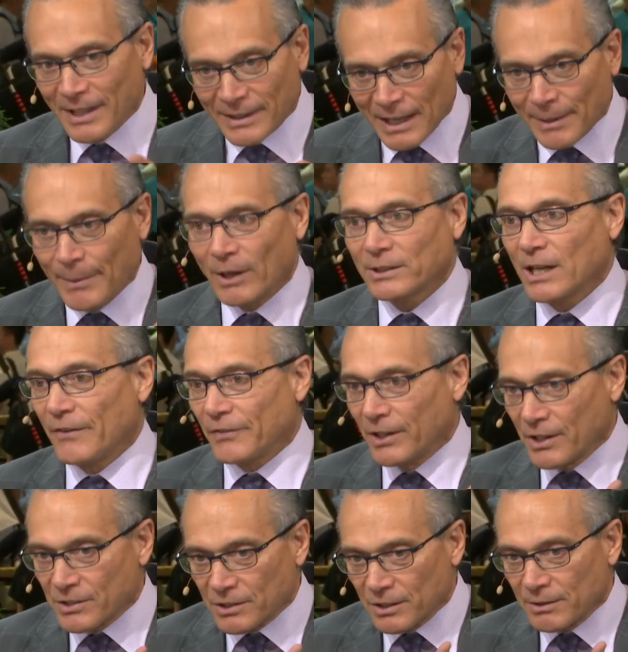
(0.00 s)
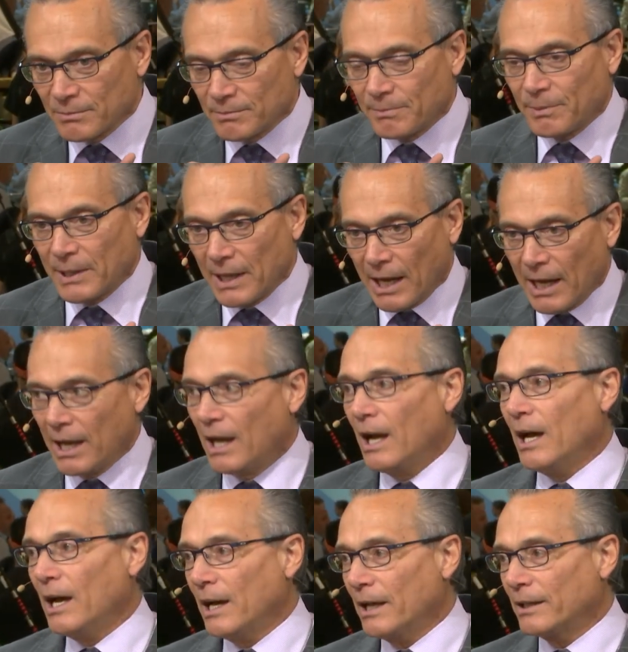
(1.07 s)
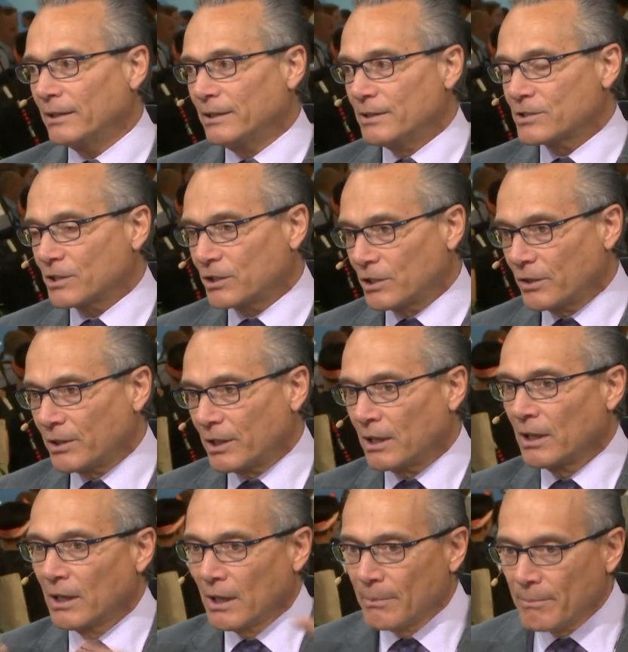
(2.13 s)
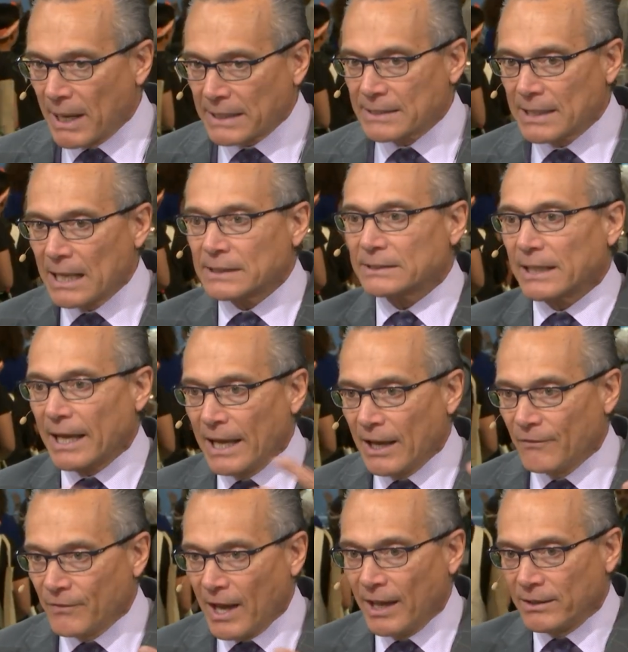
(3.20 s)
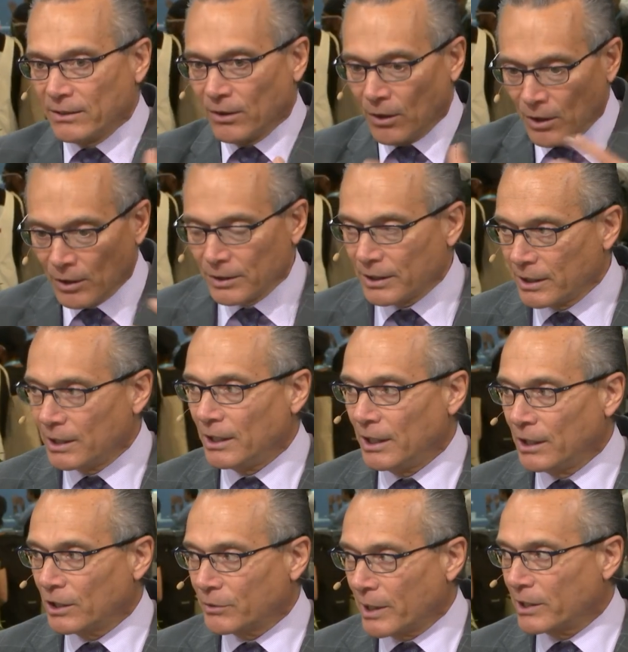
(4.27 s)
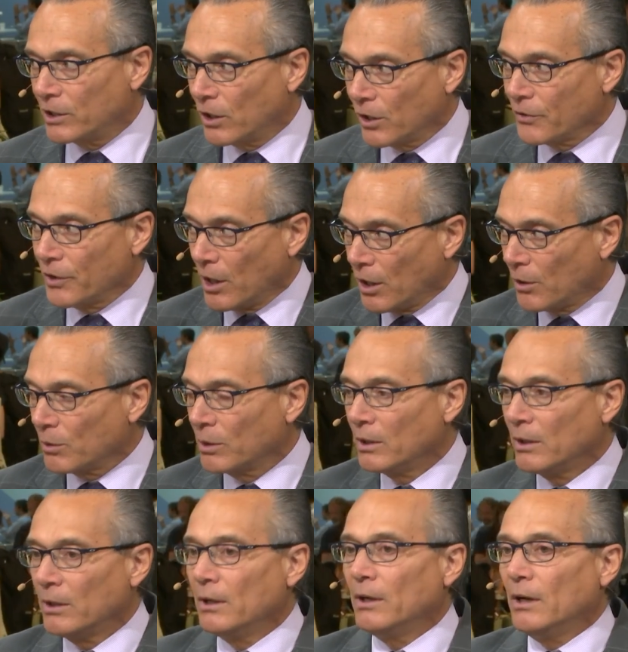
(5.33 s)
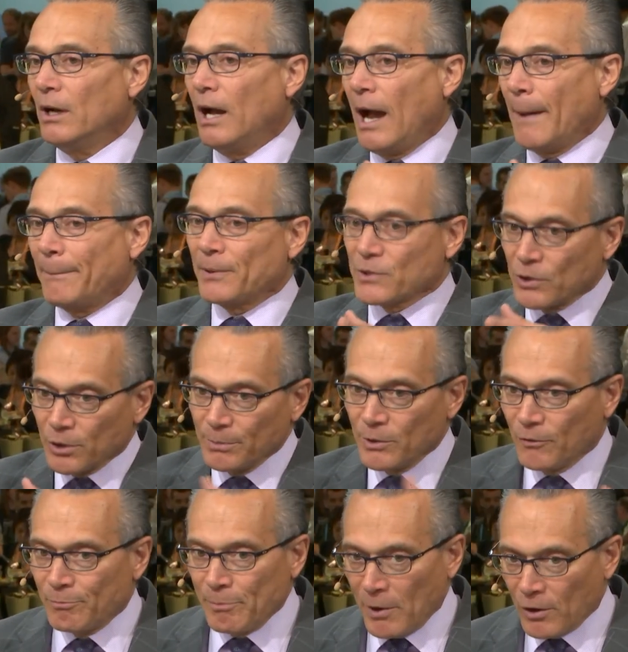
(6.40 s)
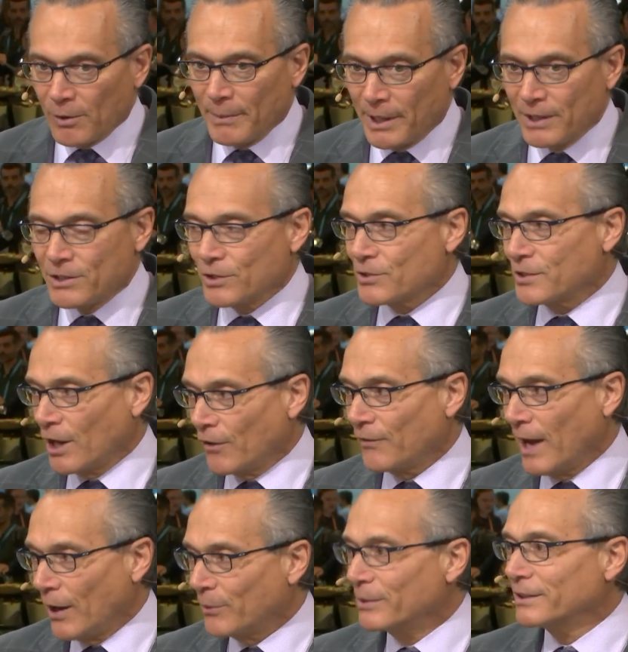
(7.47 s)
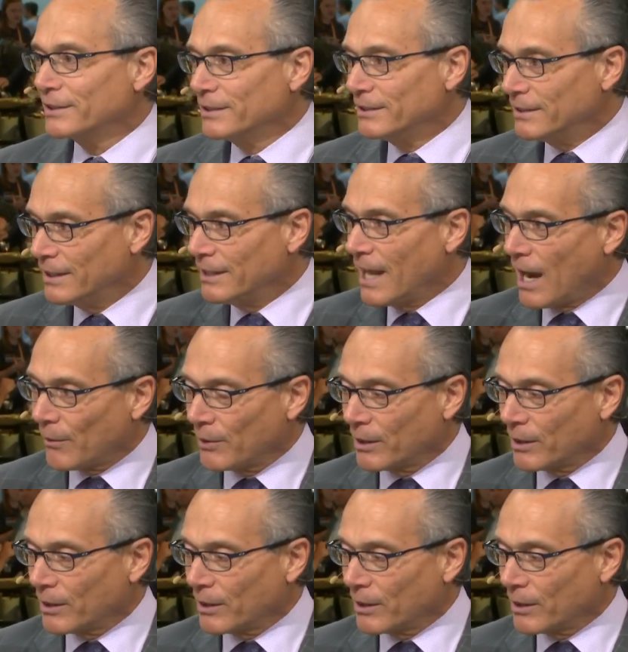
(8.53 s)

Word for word: you think about governance and PII and security, makes sense to have that all integrated, although I presume you've pyramided yourself out in that